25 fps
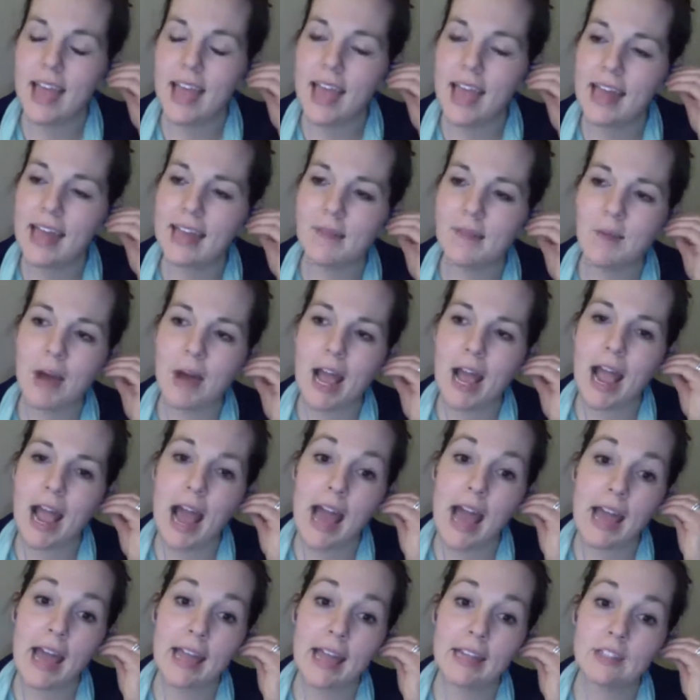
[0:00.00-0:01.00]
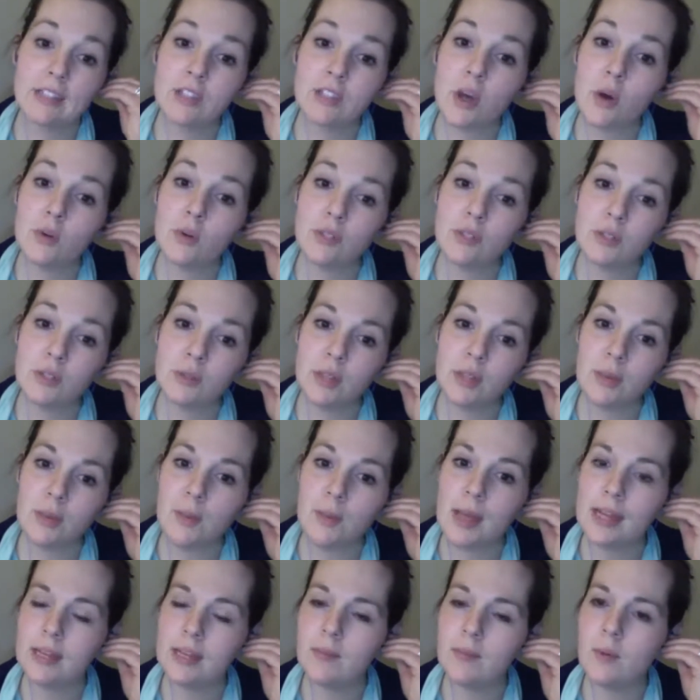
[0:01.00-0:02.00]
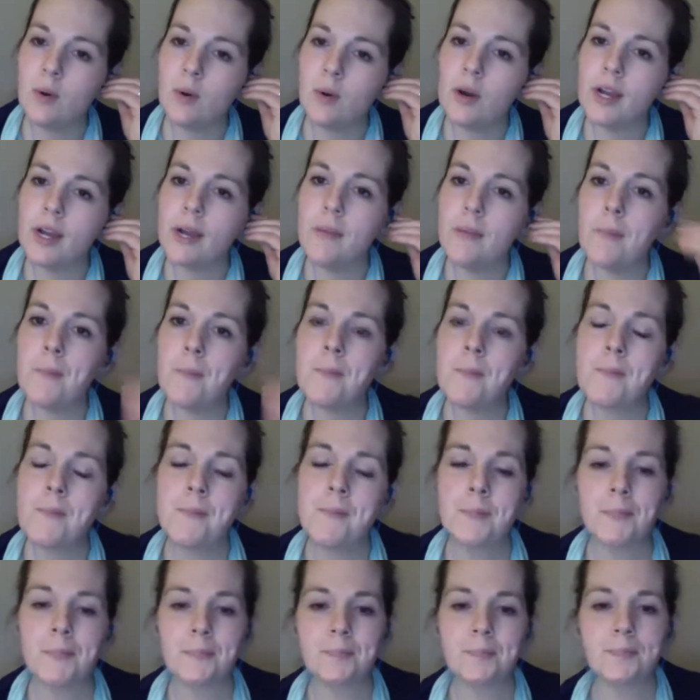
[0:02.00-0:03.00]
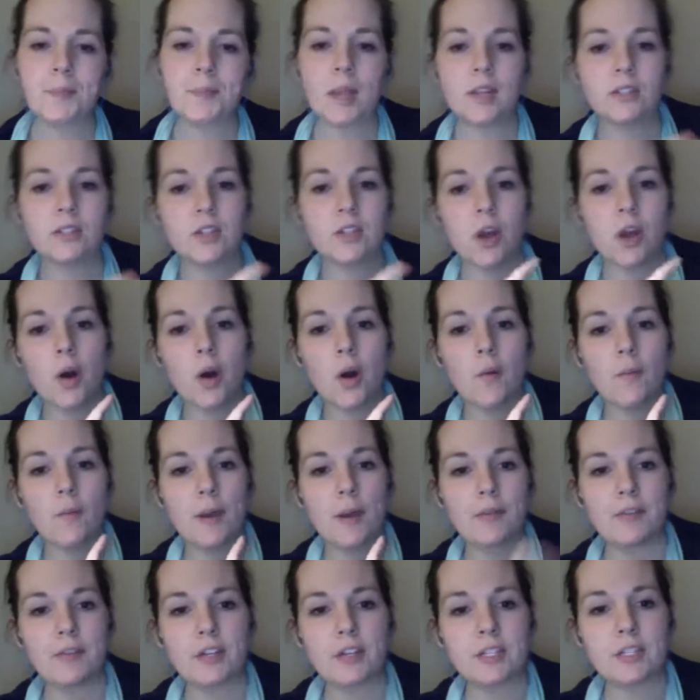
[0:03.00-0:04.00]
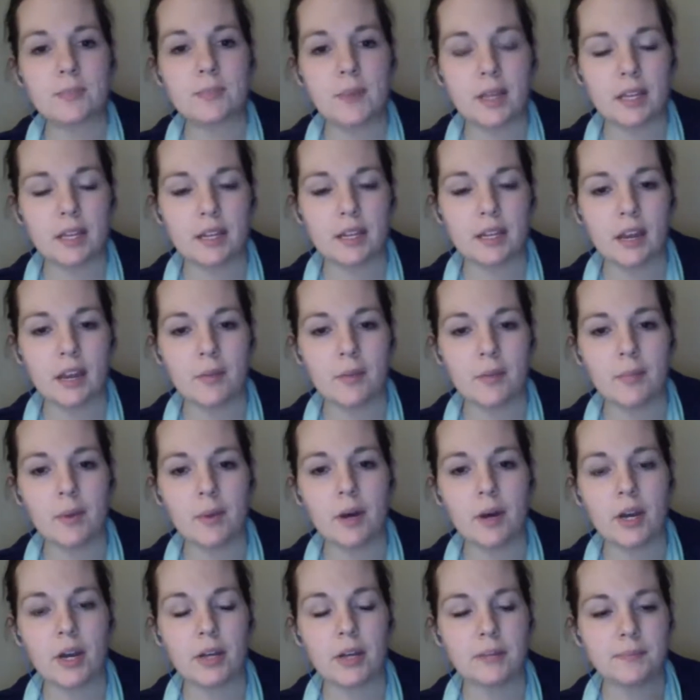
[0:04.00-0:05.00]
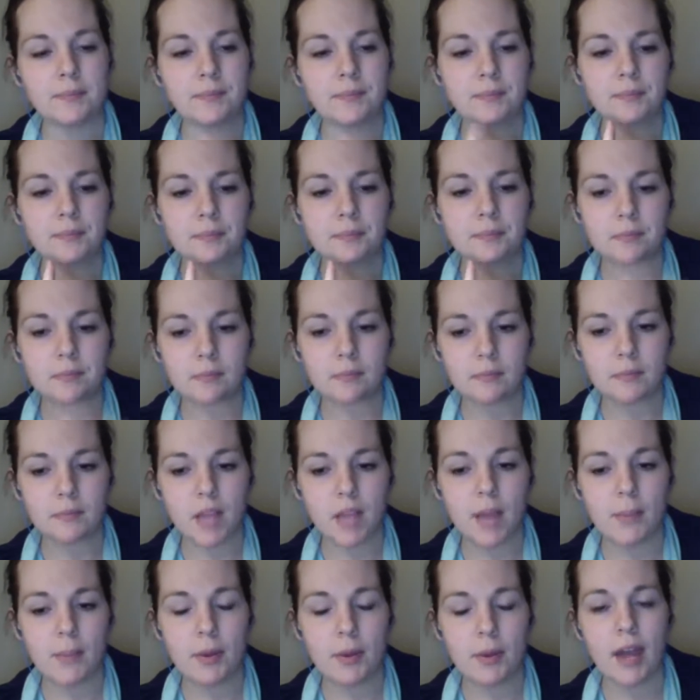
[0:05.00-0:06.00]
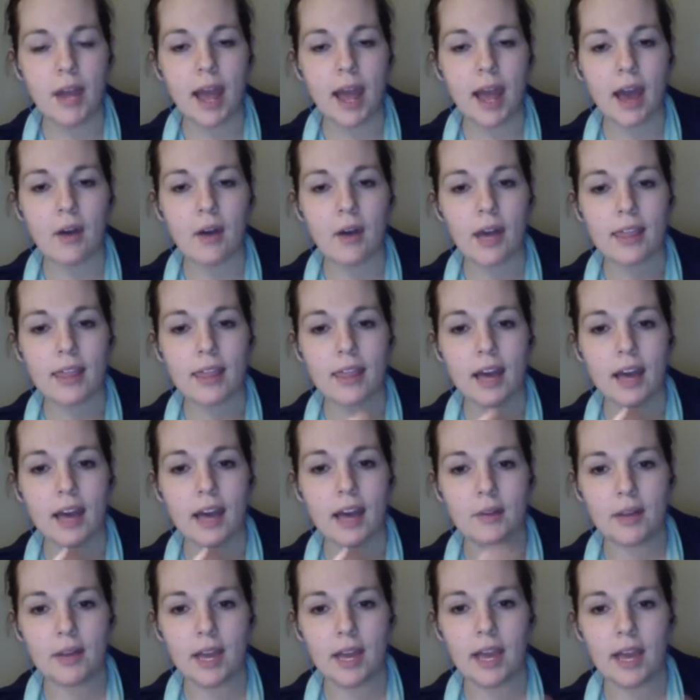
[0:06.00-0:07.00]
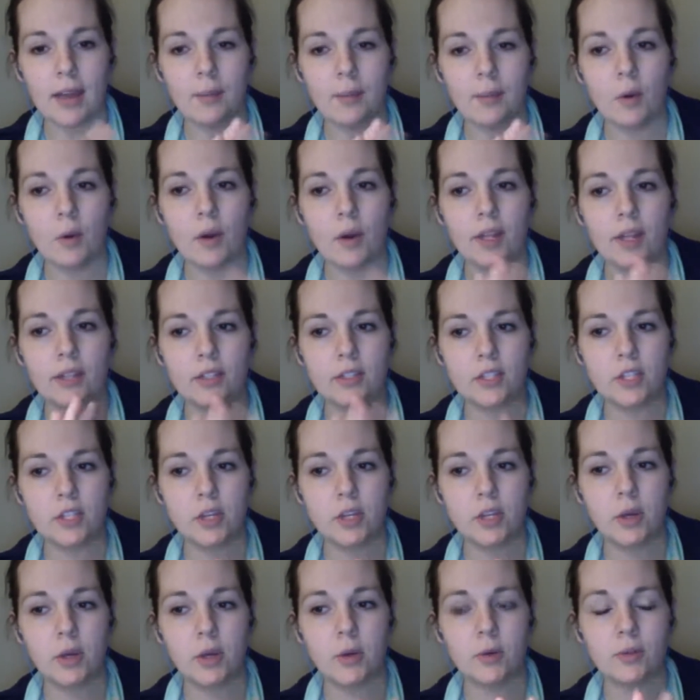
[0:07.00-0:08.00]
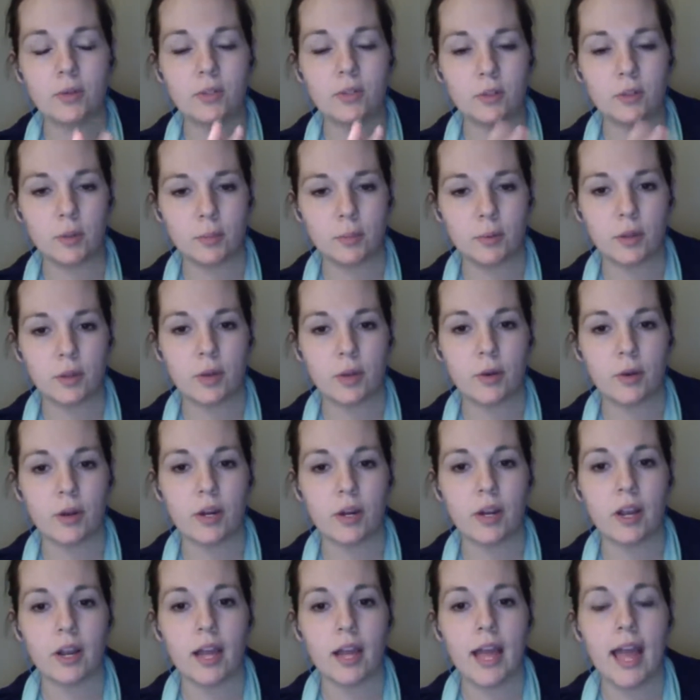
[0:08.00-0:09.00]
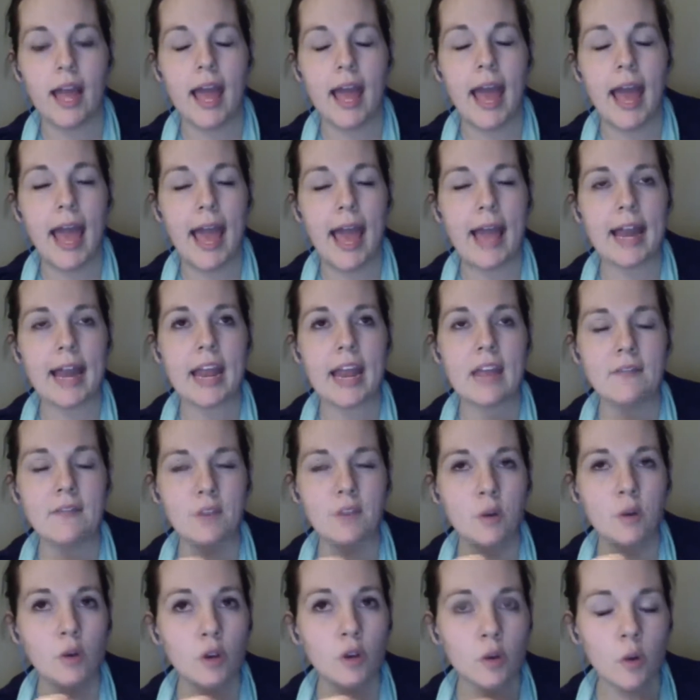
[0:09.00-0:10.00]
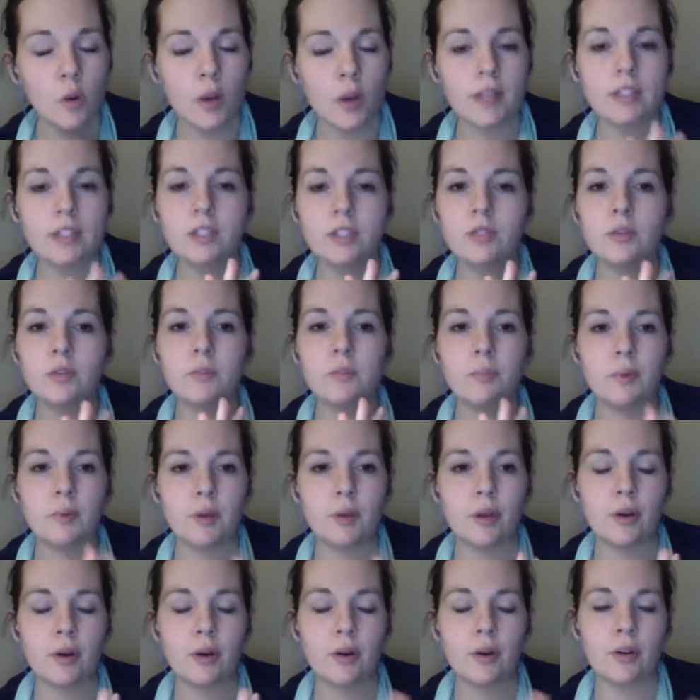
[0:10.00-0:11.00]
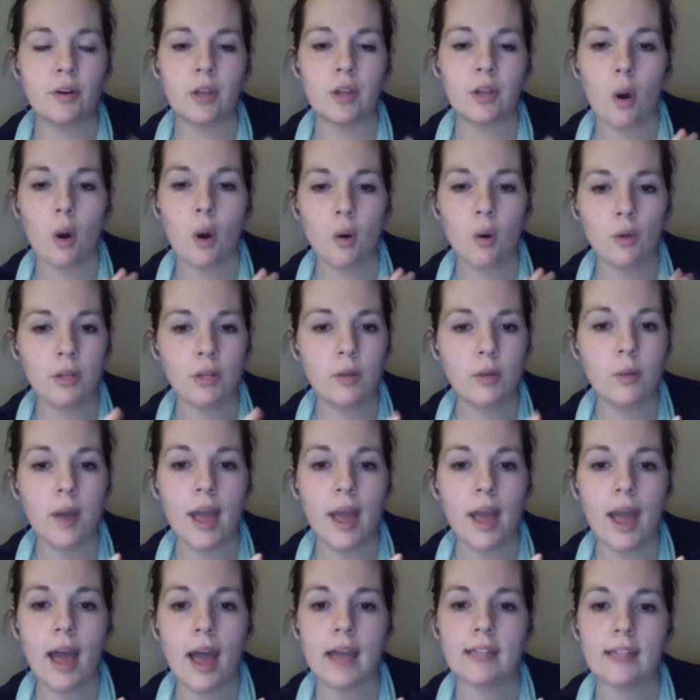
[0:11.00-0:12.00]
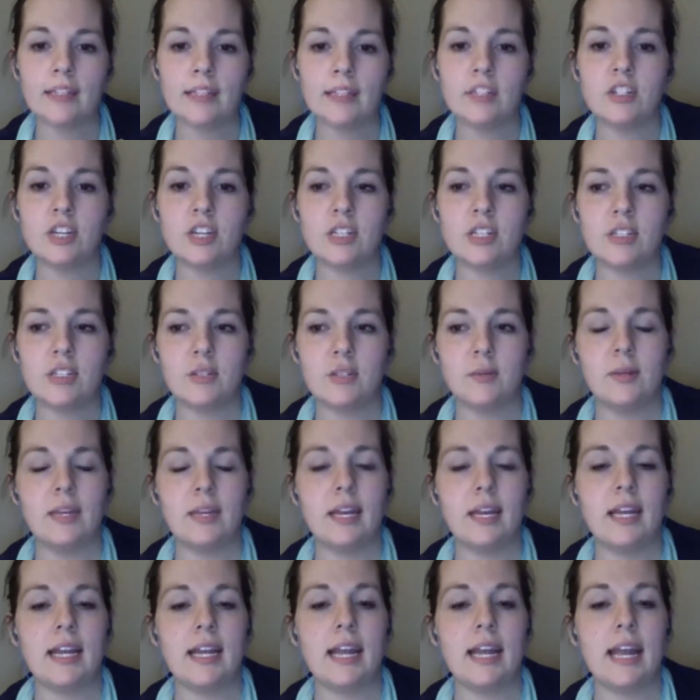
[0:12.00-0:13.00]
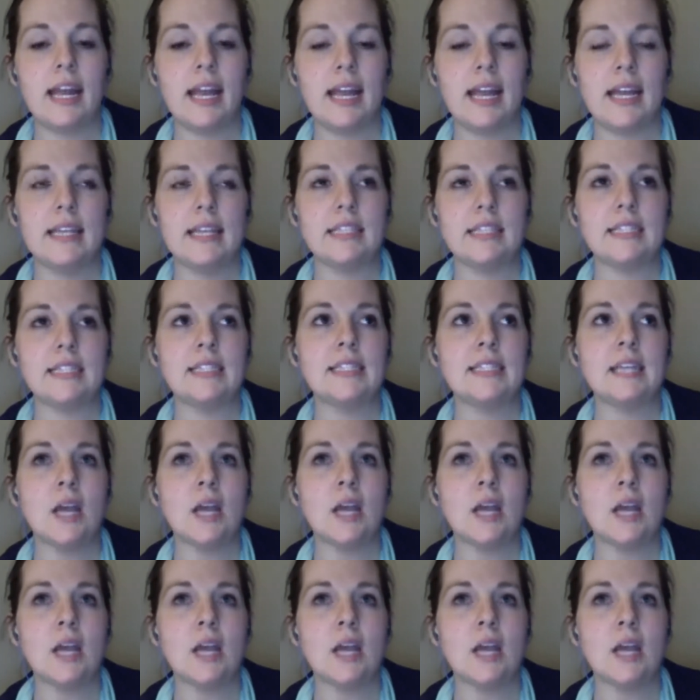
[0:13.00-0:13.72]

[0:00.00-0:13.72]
and why I don't do them anymore. So my first billionaire book I put out, I thought, okay, I'm going to do a pre-order. And if you are going to do a pre-order, the only way I suggest doing it is